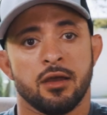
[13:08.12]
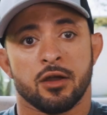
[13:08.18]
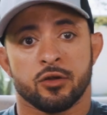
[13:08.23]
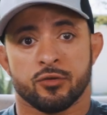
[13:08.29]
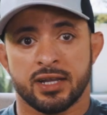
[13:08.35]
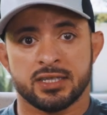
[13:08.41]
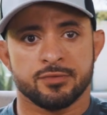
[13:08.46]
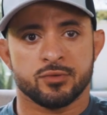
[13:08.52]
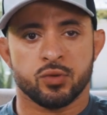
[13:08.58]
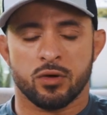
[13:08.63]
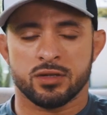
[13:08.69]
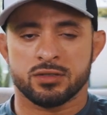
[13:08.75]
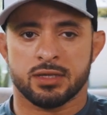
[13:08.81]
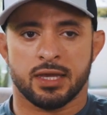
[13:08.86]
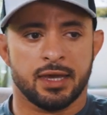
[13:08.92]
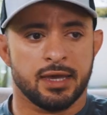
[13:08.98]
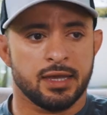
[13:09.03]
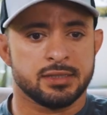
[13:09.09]
aggressive towards
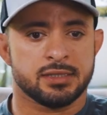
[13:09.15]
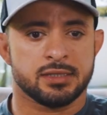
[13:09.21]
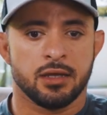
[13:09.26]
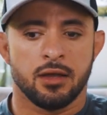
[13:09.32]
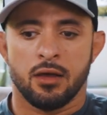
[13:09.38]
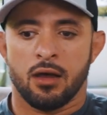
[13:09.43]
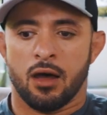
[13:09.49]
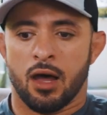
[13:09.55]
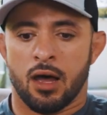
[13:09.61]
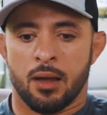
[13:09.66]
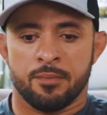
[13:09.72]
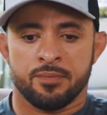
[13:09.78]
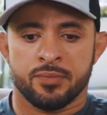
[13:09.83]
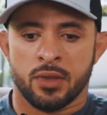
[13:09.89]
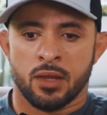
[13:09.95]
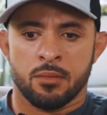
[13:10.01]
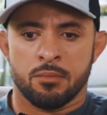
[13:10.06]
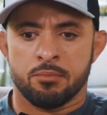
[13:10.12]
kids,
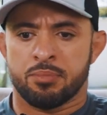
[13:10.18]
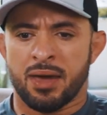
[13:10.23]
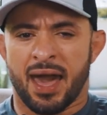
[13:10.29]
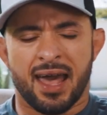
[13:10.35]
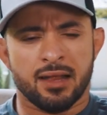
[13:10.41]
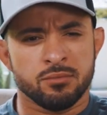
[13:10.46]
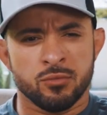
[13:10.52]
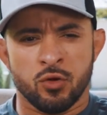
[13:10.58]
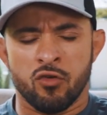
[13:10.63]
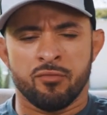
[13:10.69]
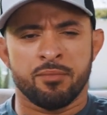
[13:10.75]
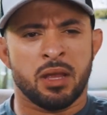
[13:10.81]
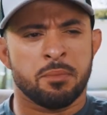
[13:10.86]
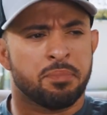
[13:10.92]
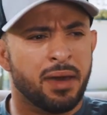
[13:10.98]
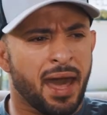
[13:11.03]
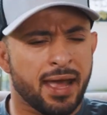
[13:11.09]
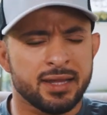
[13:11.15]
bad
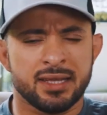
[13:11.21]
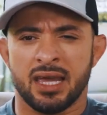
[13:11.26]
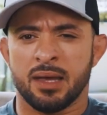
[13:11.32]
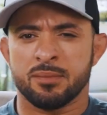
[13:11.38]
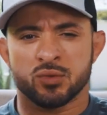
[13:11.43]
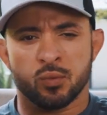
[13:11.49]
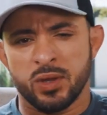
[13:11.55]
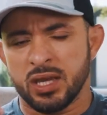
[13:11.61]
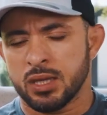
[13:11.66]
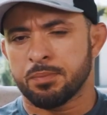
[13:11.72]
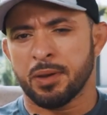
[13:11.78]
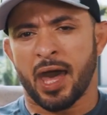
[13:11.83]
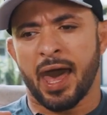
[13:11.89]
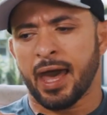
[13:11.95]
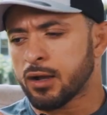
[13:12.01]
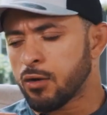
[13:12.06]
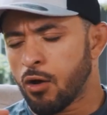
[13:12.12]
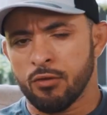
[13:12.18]
movement, bad hips, weak
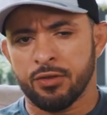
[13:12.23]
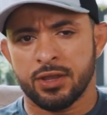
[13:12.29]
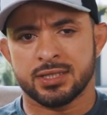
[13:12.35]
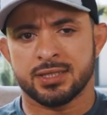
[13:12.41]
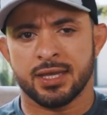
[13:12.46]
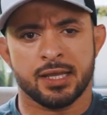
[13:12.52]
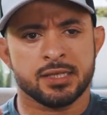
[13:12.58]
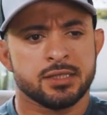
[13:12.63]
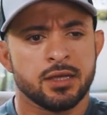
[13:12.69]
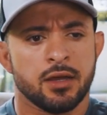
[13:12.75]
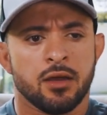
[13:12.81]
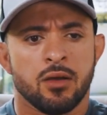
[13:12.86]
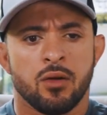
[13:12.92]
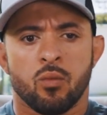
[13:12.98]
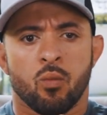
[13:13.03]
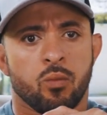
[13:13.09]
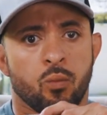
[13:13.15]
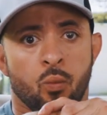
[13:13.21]
back, all these things,
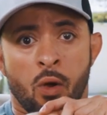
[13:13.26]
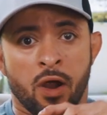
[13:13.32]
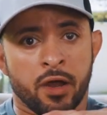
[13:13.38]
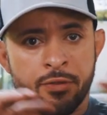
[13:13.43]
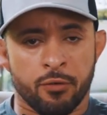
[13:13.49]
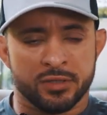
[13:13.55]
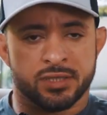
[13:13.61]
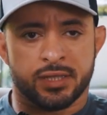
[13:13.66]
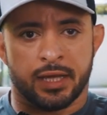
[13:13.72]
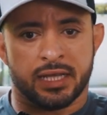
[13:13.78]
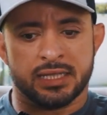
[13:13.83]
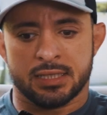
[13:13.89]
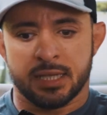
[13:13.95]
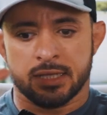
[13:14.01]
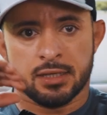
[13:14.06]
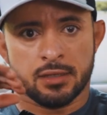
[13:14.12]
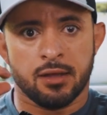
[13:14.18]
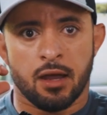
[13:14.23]
one of those things
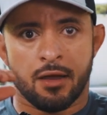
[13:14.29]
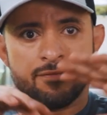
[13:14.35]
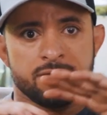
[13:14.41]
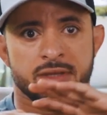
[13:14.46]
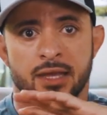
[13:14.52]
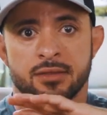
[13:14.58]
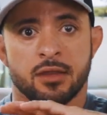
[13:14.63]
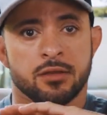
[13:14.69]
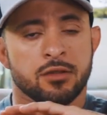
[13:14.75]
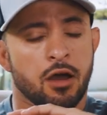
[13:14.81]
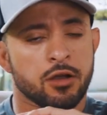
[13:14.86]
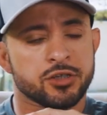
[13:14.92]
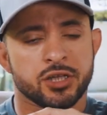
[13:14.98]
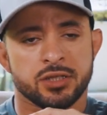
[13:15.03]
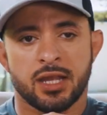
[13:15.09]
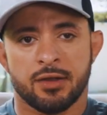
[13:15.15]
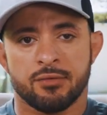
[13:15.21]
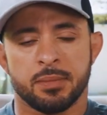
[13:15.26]
is enough that the dog
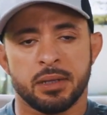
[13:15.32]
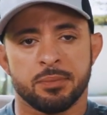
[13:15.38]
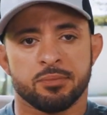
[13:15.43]
should never be